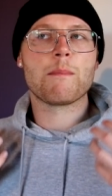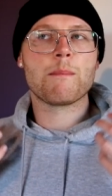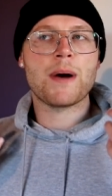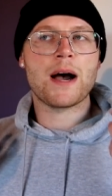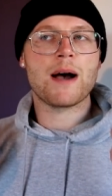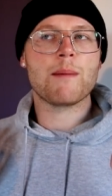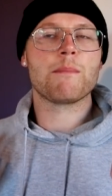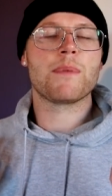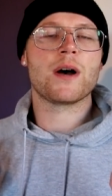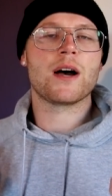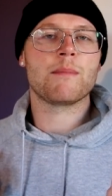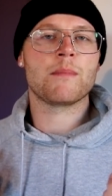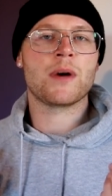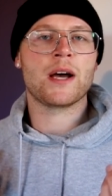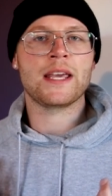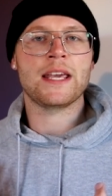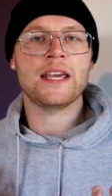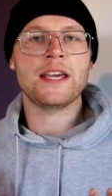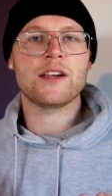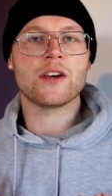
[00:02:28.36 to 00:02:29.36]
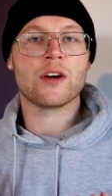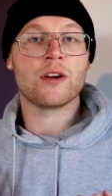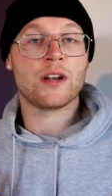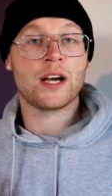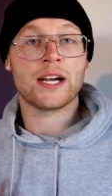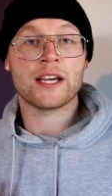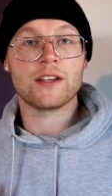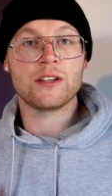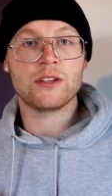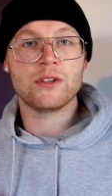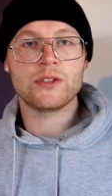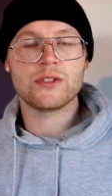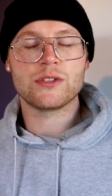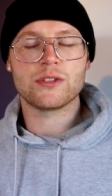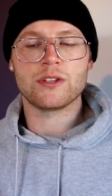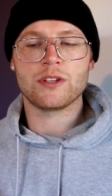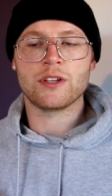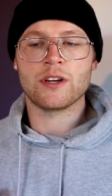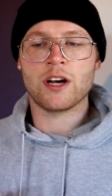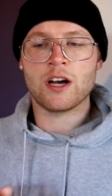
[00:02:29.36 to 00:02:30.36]
pump up my ego like it used
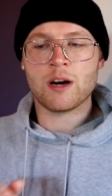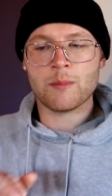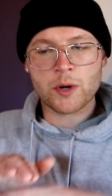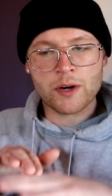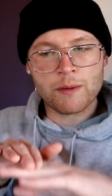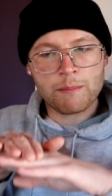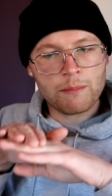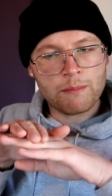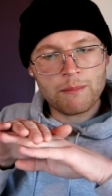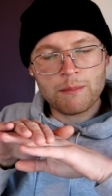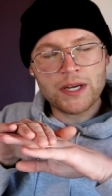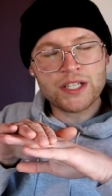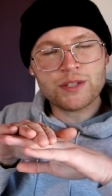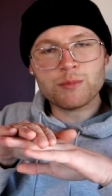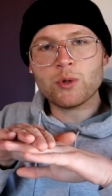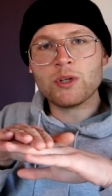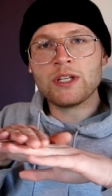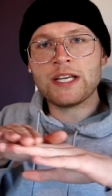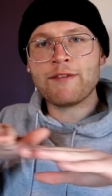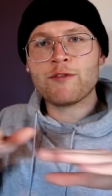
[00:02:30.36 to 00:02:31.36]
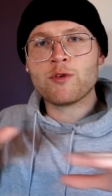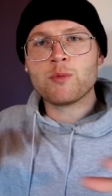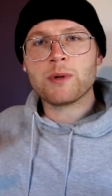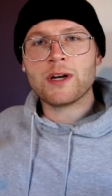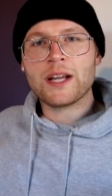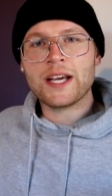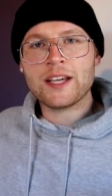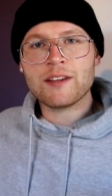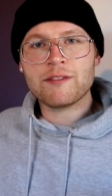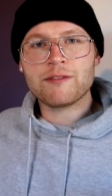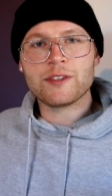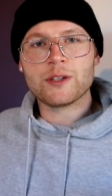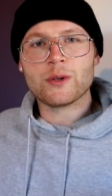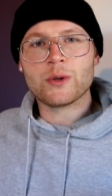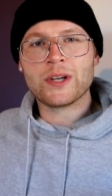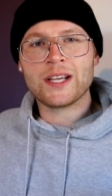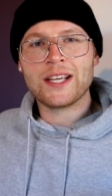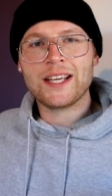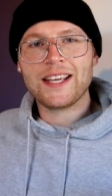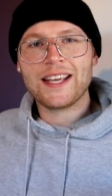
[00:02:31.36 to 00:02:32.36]
to, you know? I'm on a much more level playing
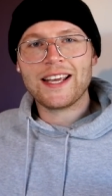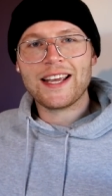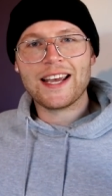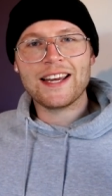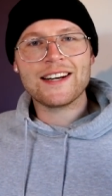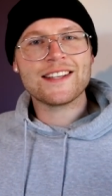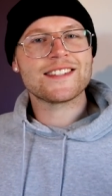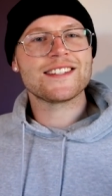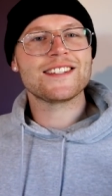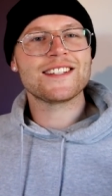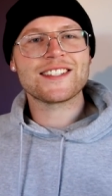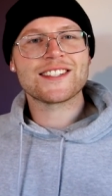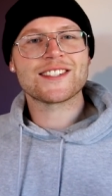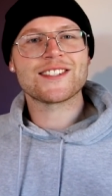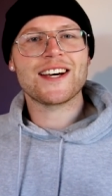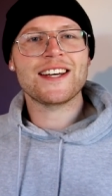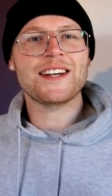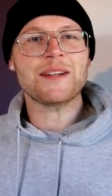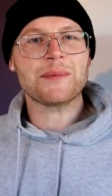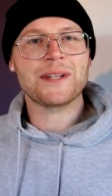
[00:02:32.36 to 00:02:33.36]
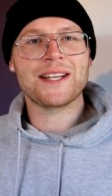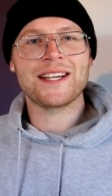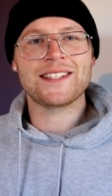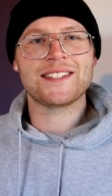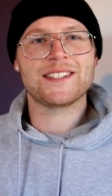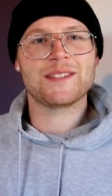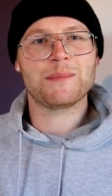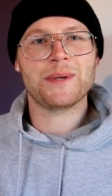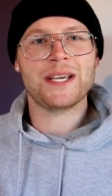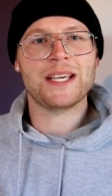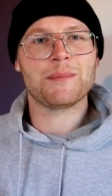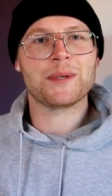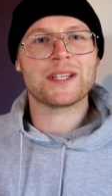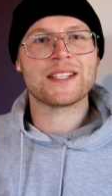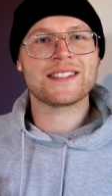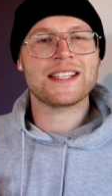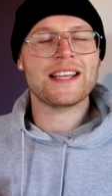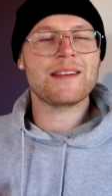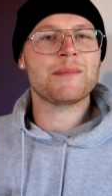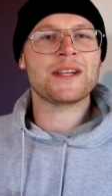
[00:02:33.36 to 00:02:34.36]
field. And it's an exciting place to be,
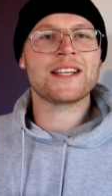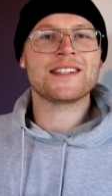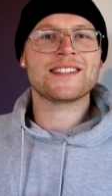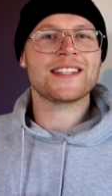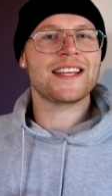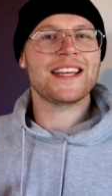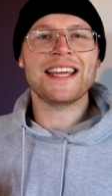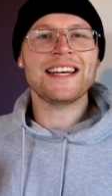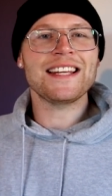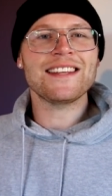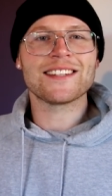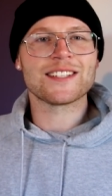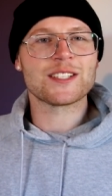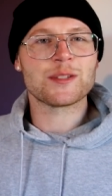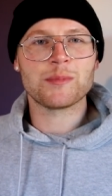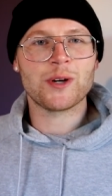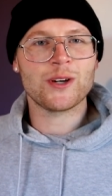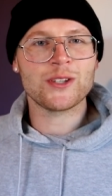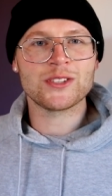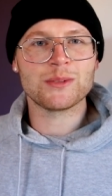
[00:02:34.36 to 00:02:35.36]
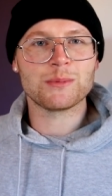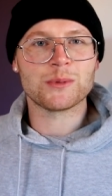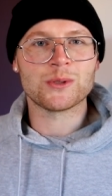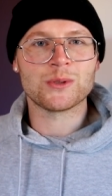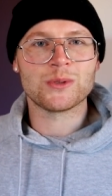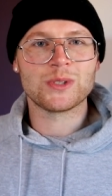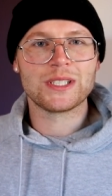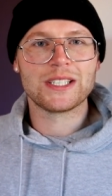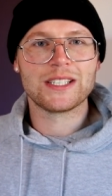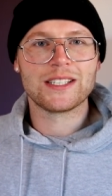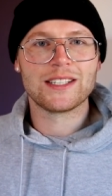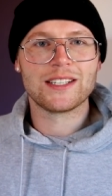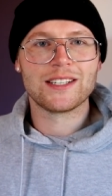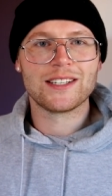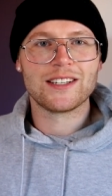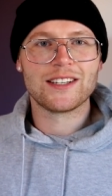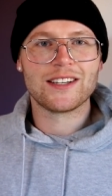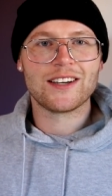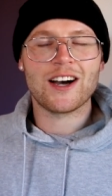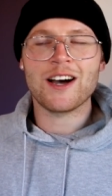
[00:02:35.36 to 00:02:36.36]
because that means that anything's possible.
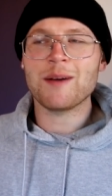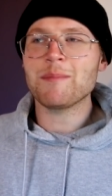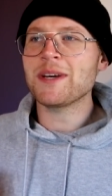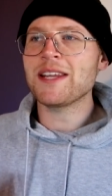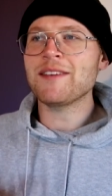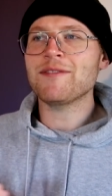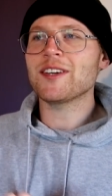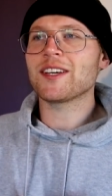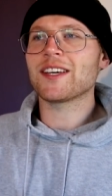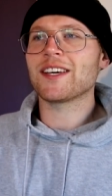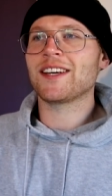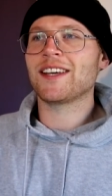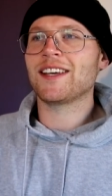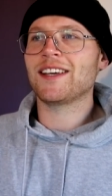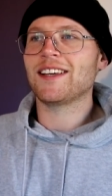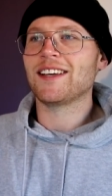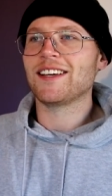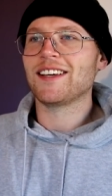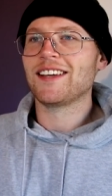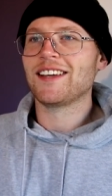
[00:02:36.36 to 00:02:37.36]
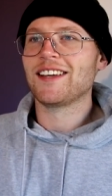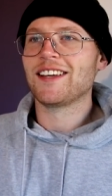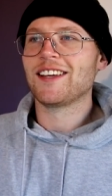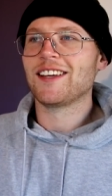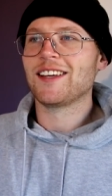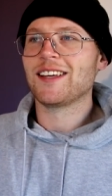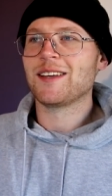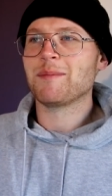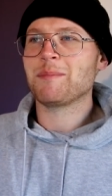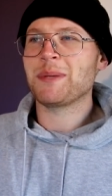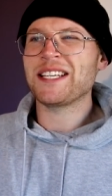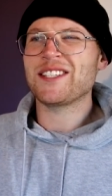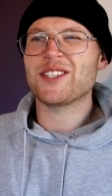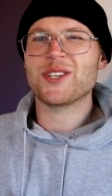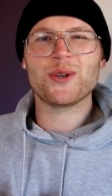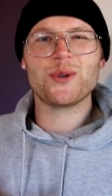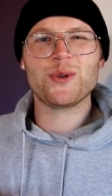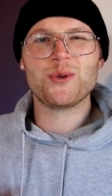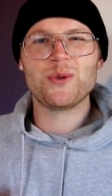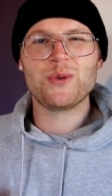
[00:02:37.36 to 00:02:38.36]
I'm never gonna be
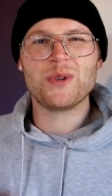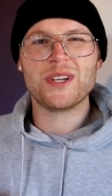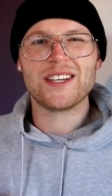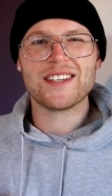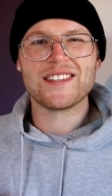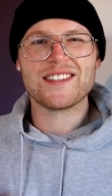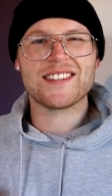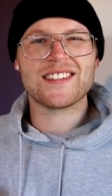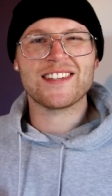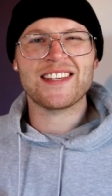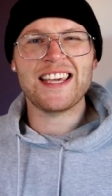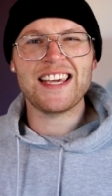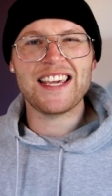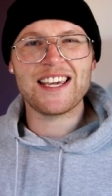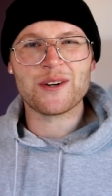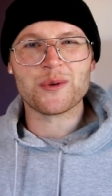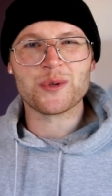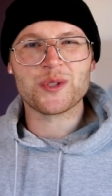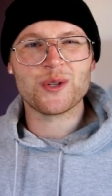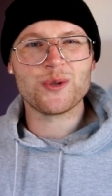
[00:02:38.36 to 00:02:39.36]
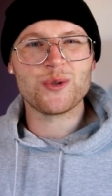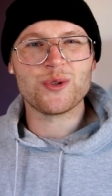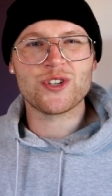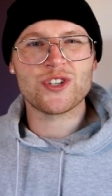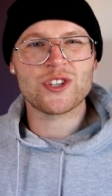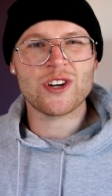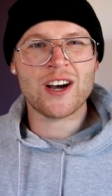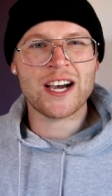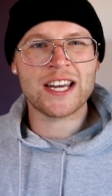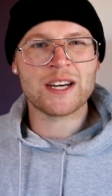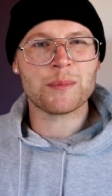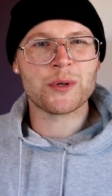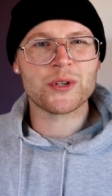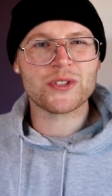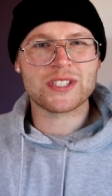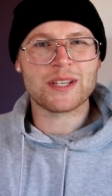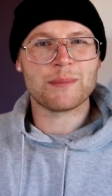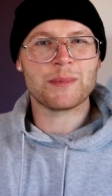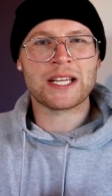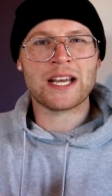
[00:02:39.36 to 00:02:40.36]
too scared or too shy to
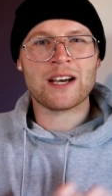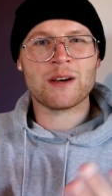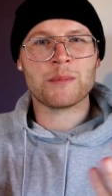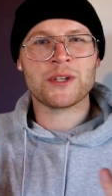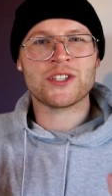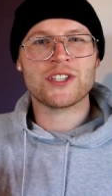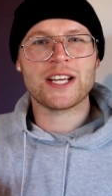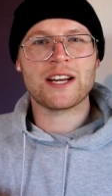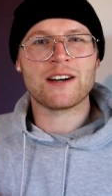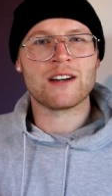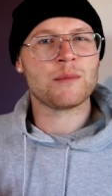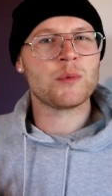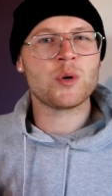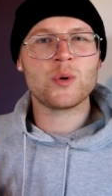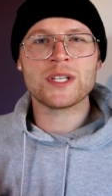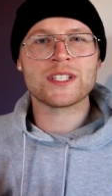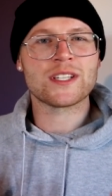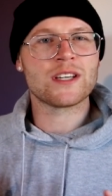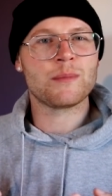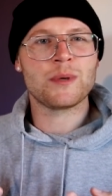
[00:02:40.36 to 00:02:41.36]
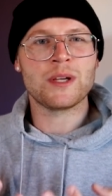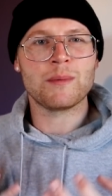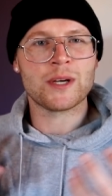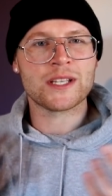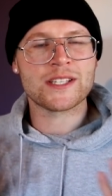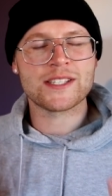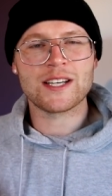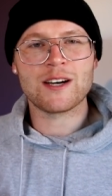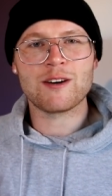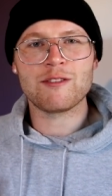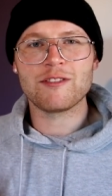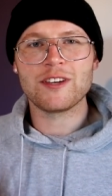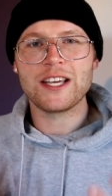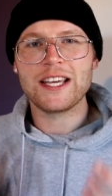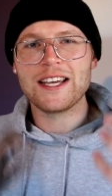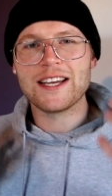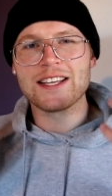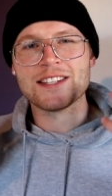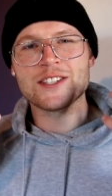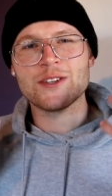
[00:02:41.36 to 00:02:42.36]
put something out on my channel. I'm always gonna be myself.
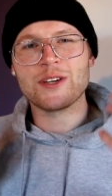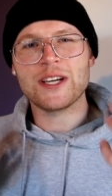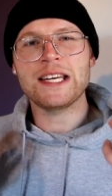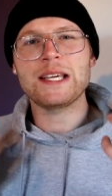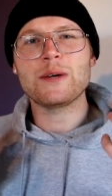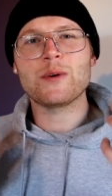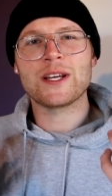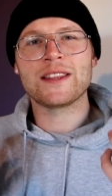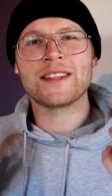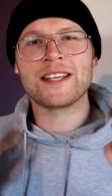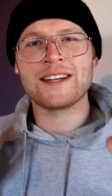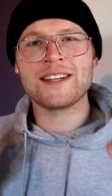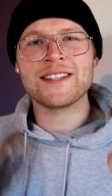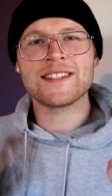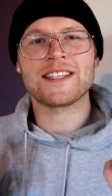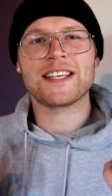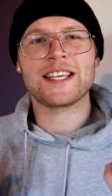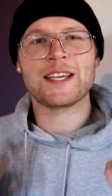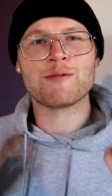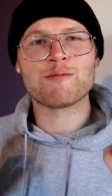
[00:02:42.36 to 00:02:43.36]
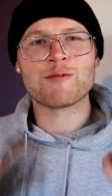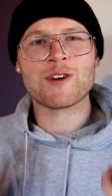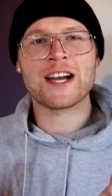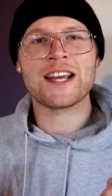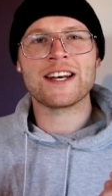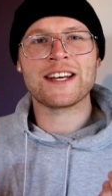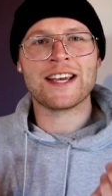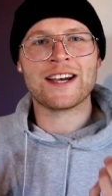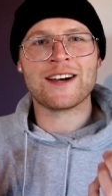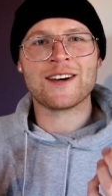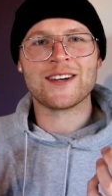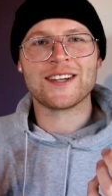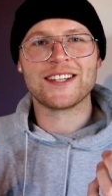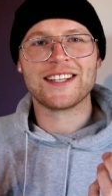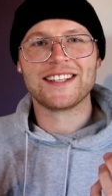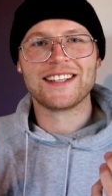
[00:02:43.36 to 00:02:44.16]
And so anyone that is here right now,